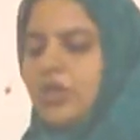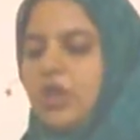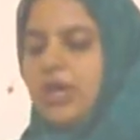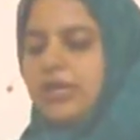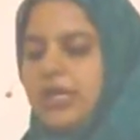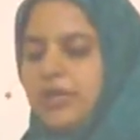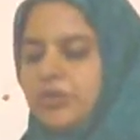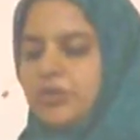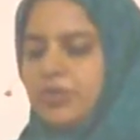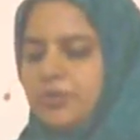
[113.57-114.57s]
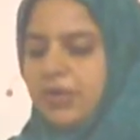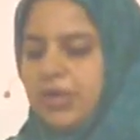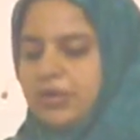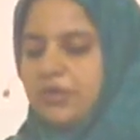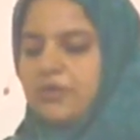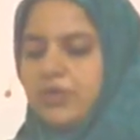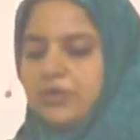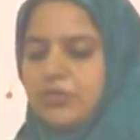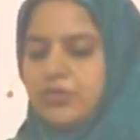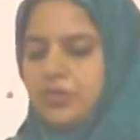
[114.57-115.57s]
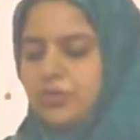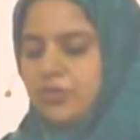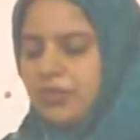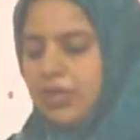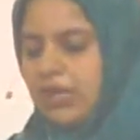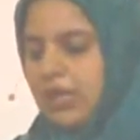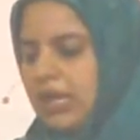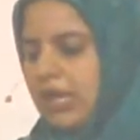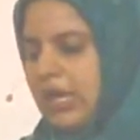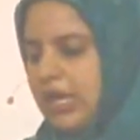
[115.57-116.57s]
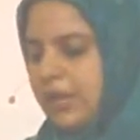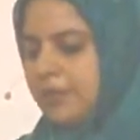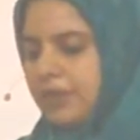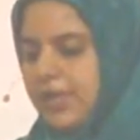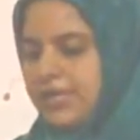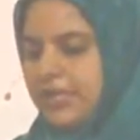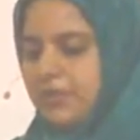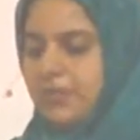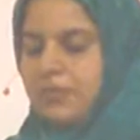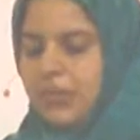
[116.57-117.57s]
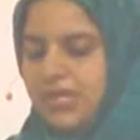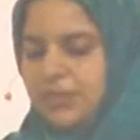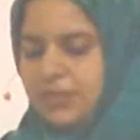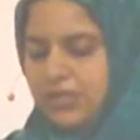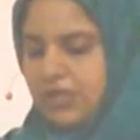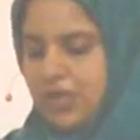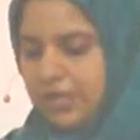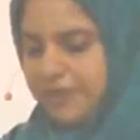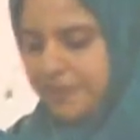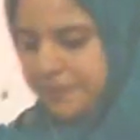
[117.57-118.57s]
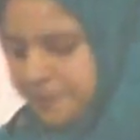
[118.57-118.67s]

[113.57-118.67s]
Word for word: God hears the prayers of those who uh, praise Him. Praise be to God.